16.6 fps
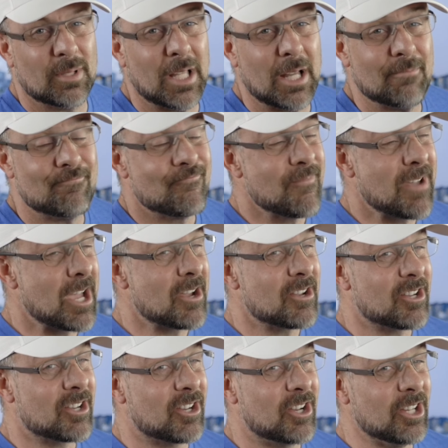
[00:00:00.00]
below.
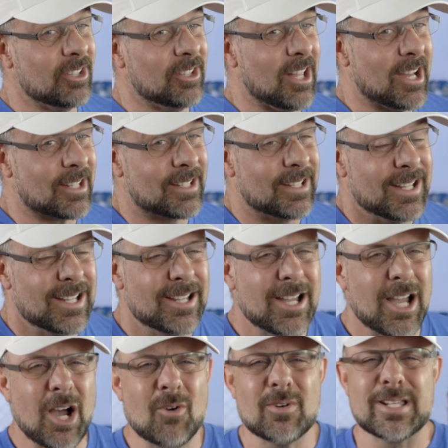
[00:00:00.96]
Good luck!
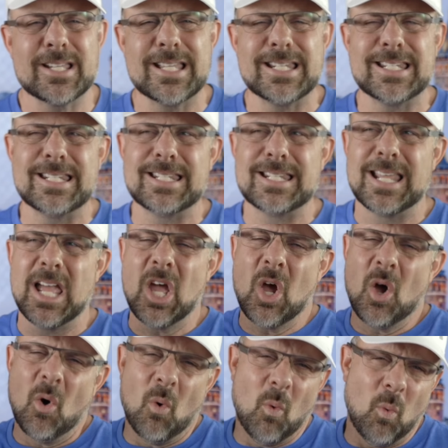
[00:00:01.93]
Oh, and
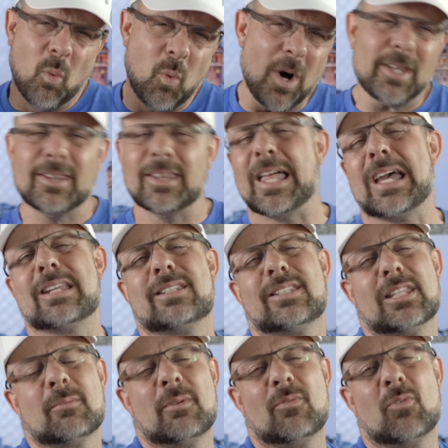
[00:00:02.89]
one last
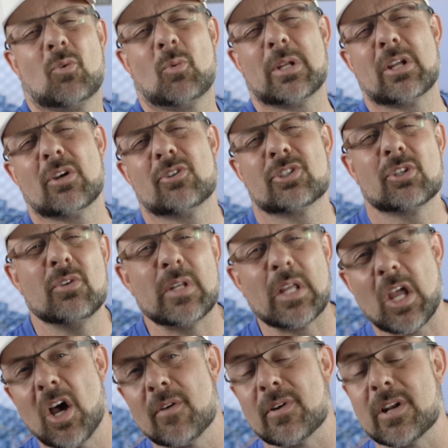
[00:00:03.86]
thing before we go
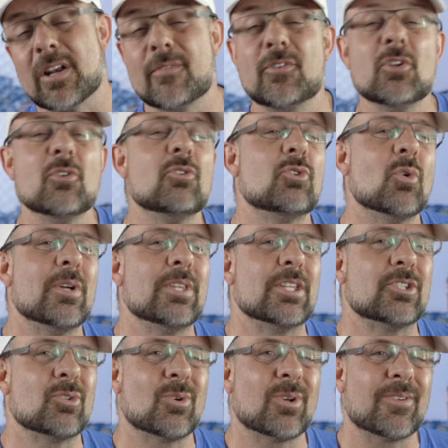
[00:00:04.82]
scooting off here. If you enjoy
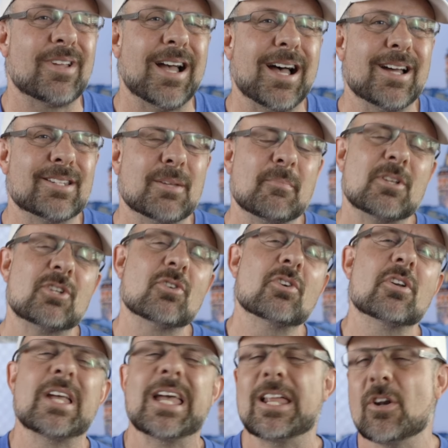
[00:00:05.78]
this sort of content, be
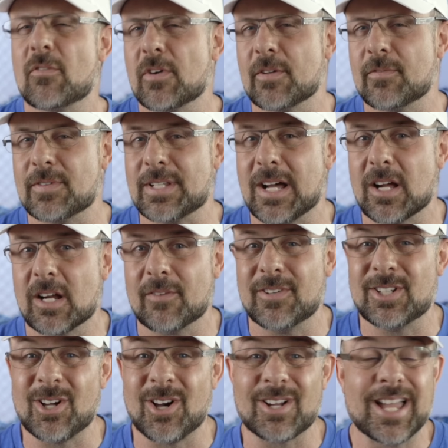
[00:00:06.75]
sure to head over to
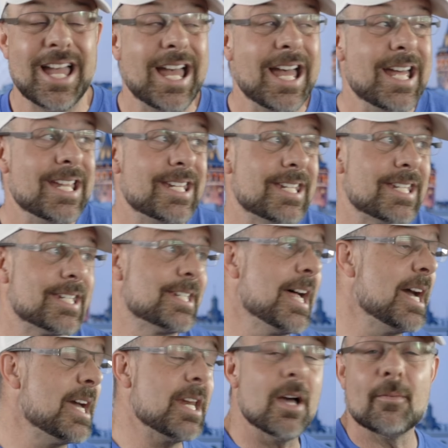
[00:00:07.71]
Photography Talk,
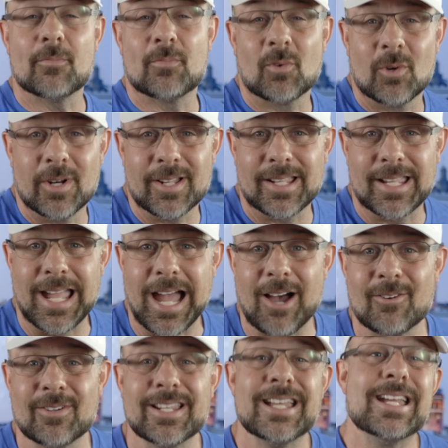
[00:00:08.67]
sign up for an
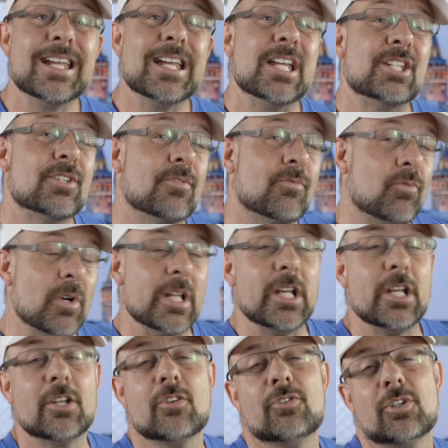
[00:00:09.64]
account. It's free
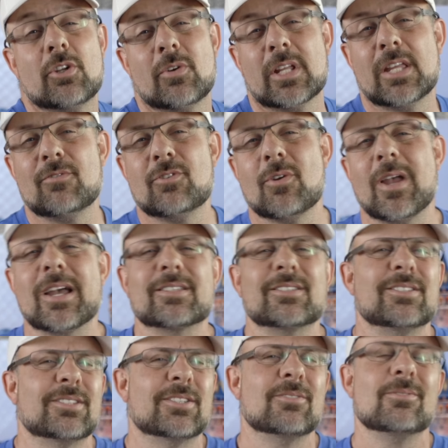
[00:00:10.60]
to do so and it gives you
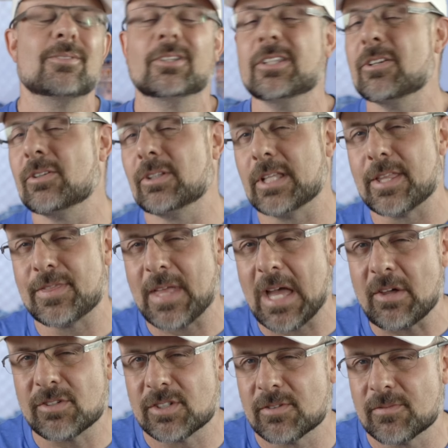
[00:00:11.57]
access to literally
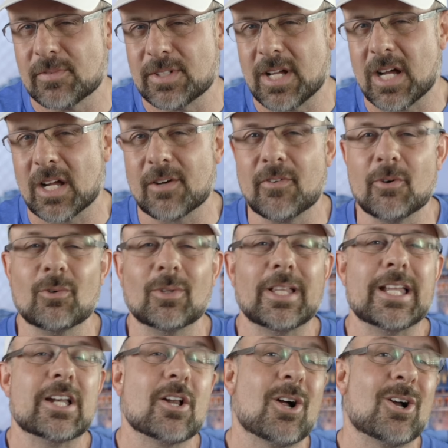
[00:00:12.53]
thousands of photography
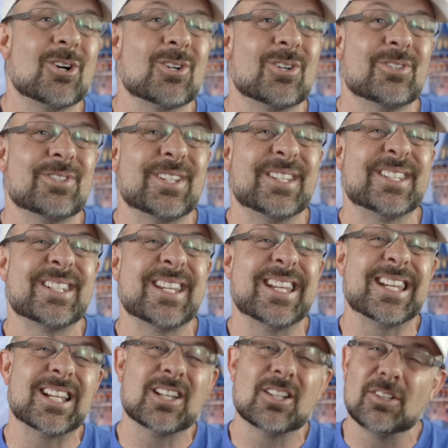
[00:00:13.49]
related articles on the
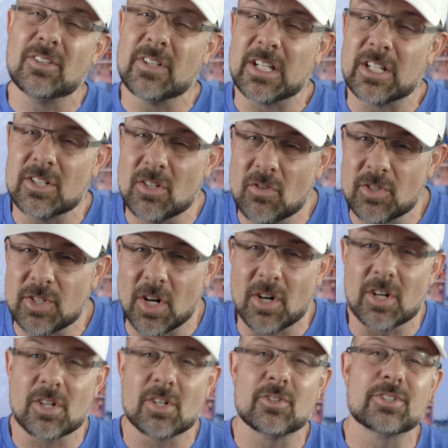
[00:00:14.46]
site, including news
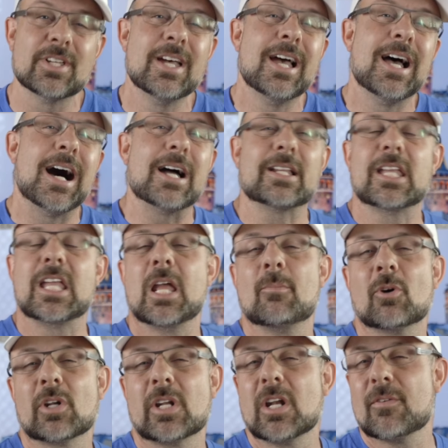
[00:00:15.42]
articles on
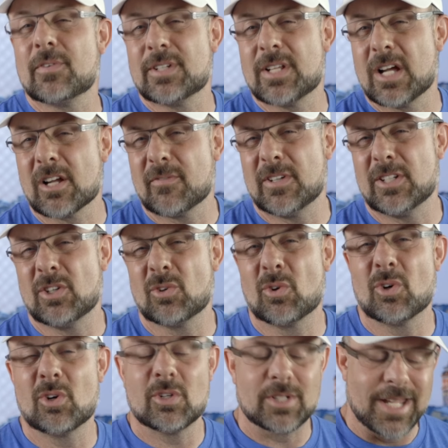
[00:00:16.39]
camera gear, photography
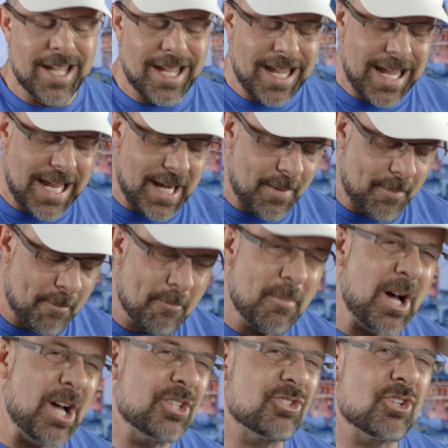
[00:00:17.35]
tours, and
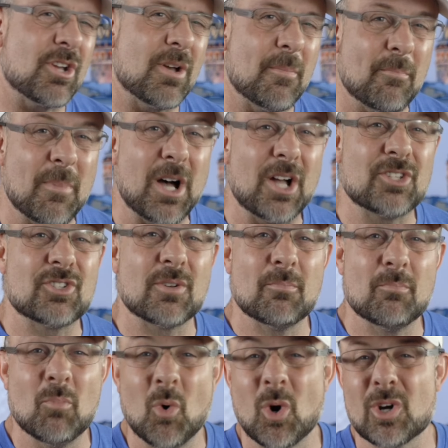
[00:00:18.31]
much, much
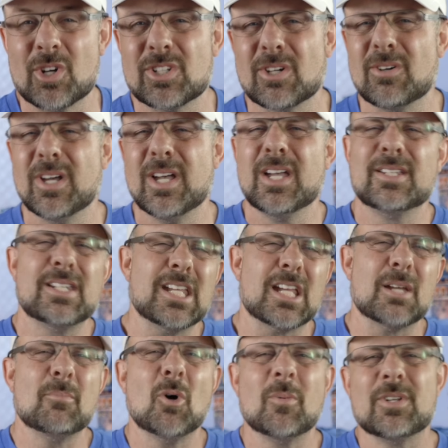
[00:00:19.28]
more. So
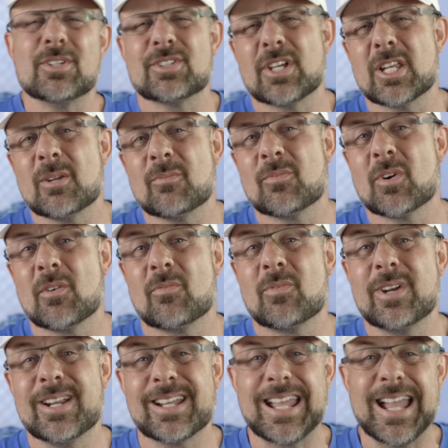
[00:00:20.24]
take a moment, sign up for a
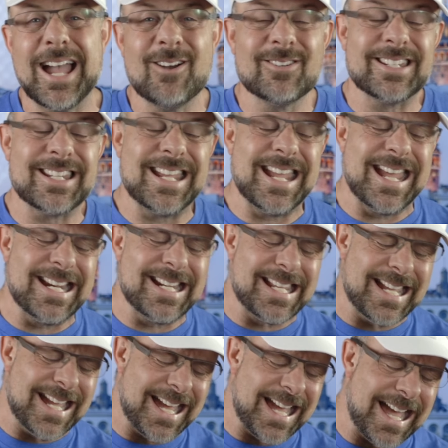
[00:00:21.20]
free account, and
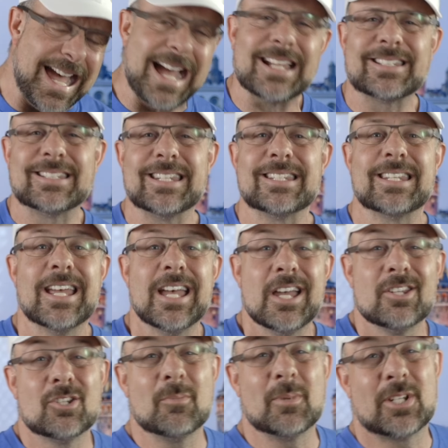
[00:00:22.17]
get access
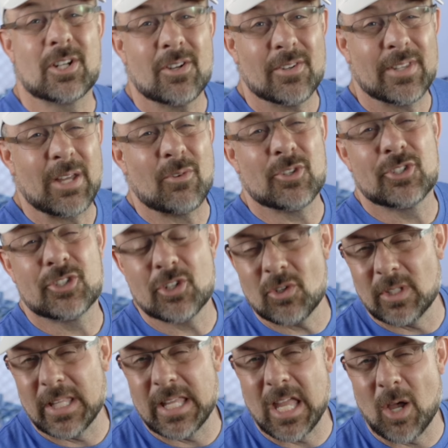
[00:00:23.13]
to material that will
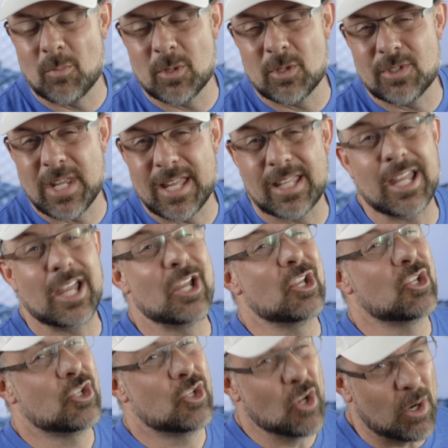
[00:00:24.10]
certainly help you take
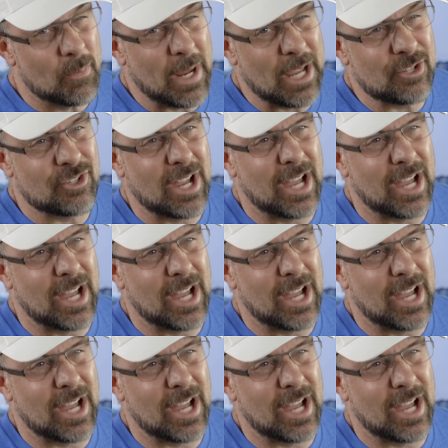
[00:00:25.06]
your best